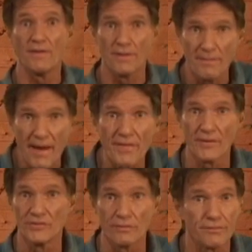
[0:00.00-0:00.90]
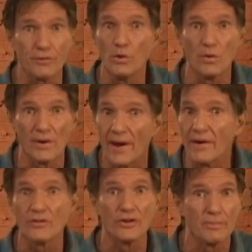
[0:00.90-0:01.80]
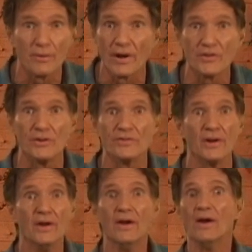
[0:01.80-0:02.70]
the methods of food and energy productions and